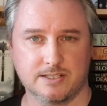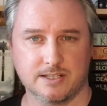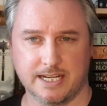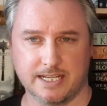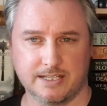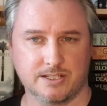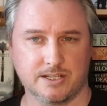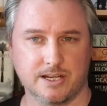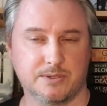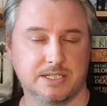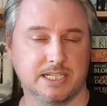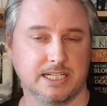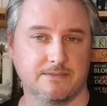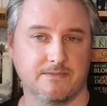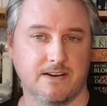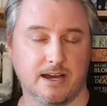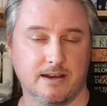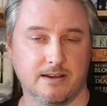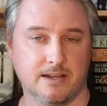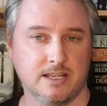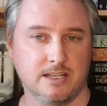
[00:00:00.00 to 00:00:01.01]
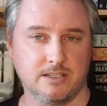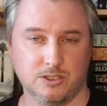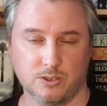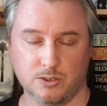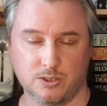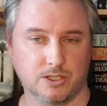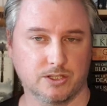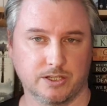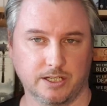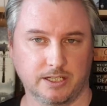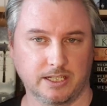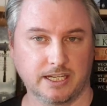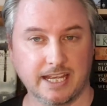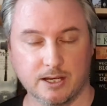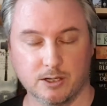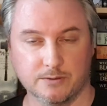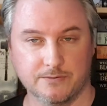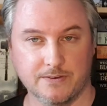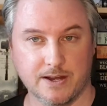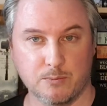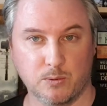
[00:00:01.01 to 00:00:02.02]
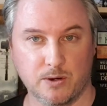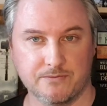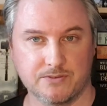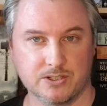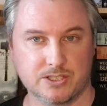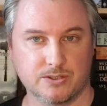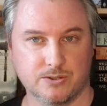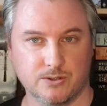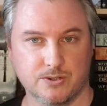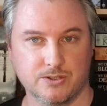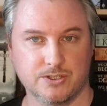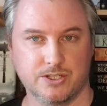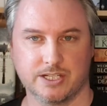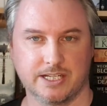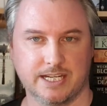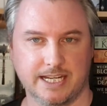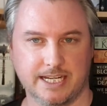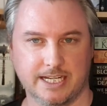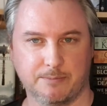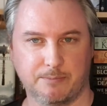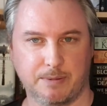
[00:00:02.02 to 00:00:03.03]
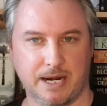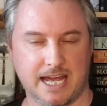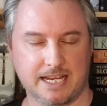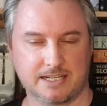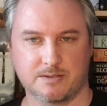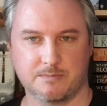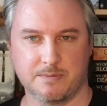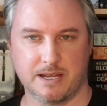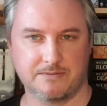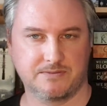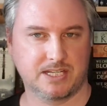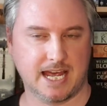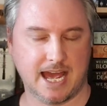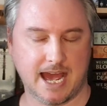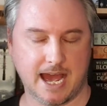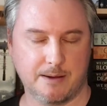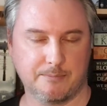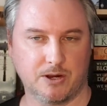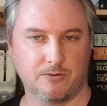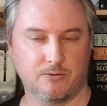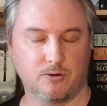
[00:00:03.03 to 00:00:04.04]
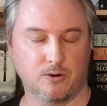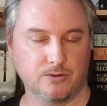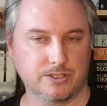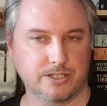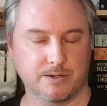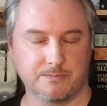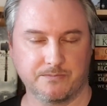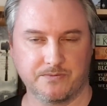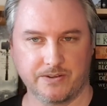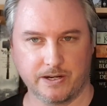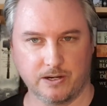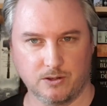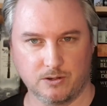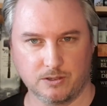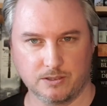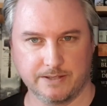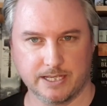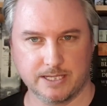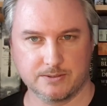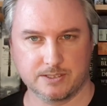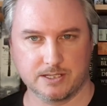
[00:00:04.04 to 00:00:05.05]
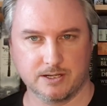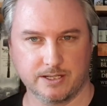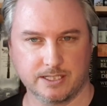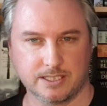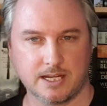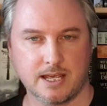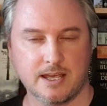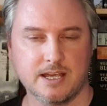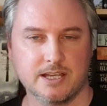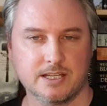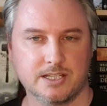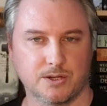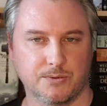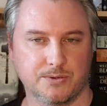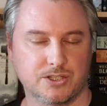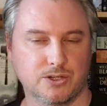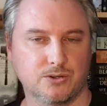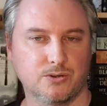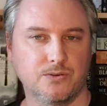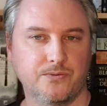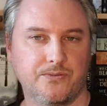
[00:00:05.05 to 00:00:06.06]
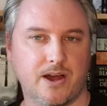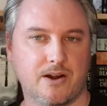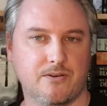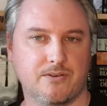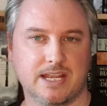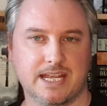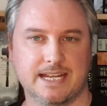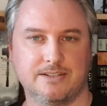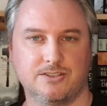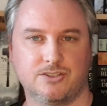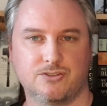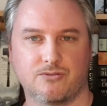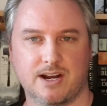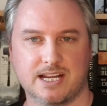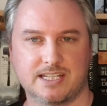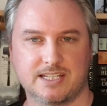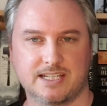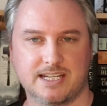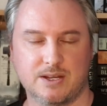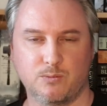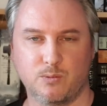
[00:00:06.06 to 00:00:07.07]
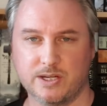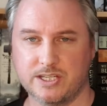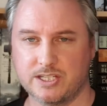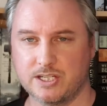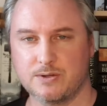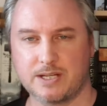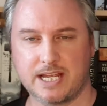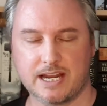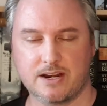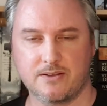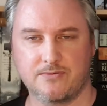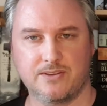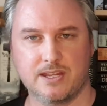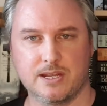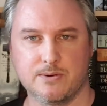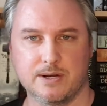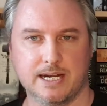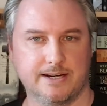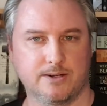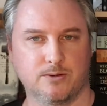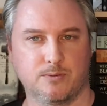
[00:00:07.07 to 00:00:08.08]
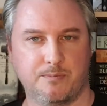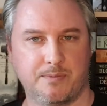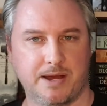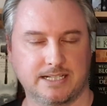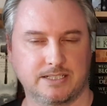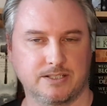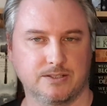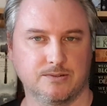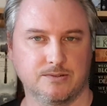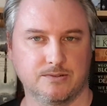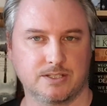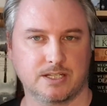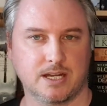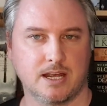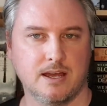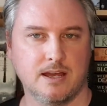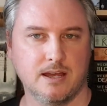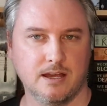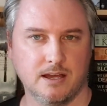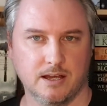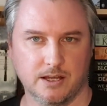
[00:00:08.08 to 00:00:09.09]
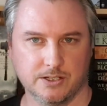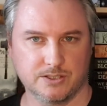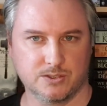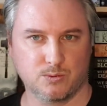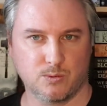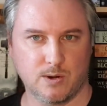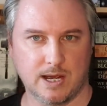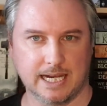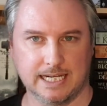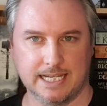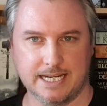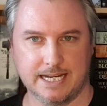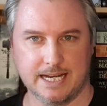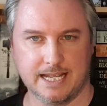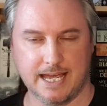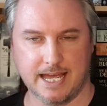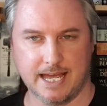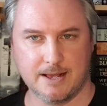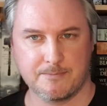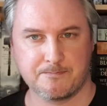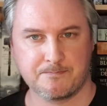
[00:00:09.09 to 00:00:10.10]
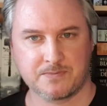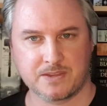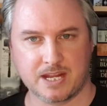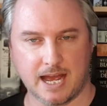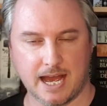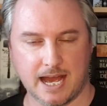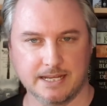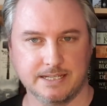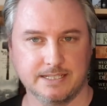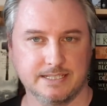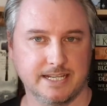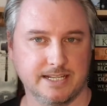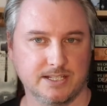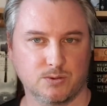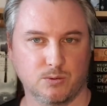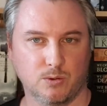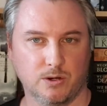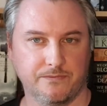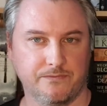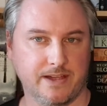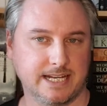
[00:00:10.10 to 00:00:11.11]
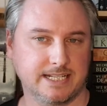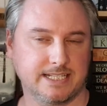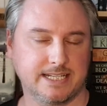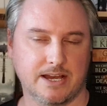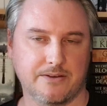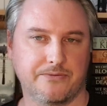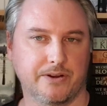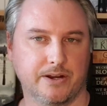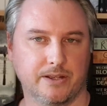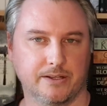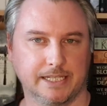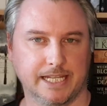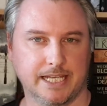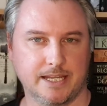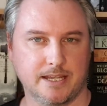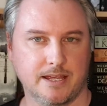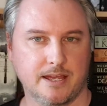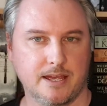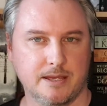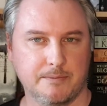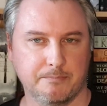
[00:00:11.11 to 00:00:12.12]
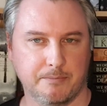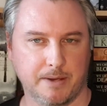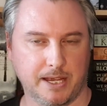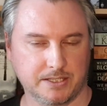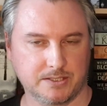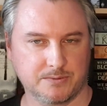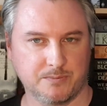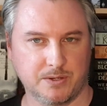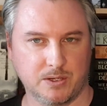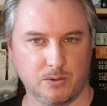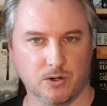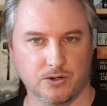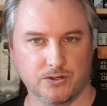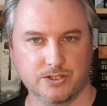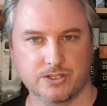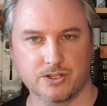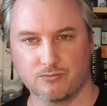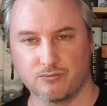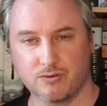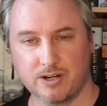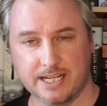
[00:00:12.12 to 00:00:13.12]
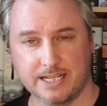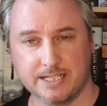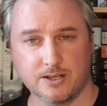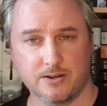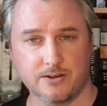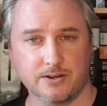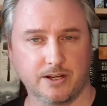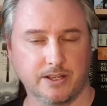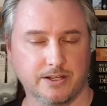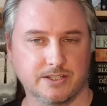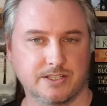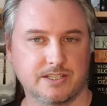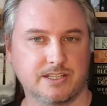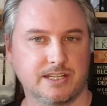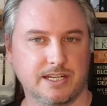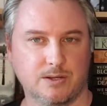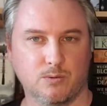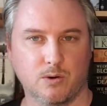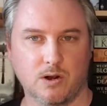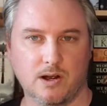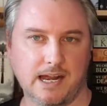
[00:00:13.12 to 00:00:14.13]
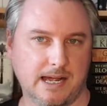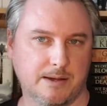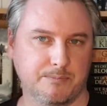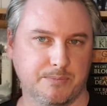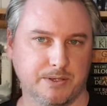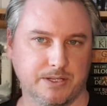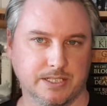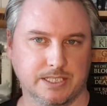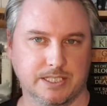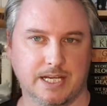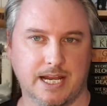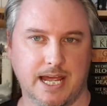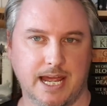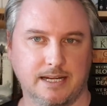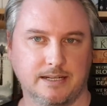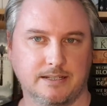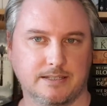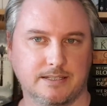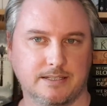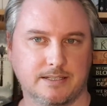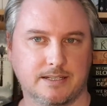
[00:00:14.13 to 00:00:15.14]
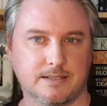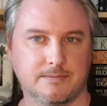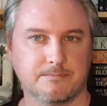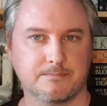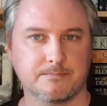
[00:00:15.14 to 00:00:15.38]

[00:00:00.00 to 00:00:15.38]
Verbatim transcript: And it's noted that you couldn't kill them with a sword, you'd need a blacksmith's hammer or something along those lines. So it's all very interesting. We do get a few little battles as well in here, and it's one that definitely makes me want to read on and see what happens next.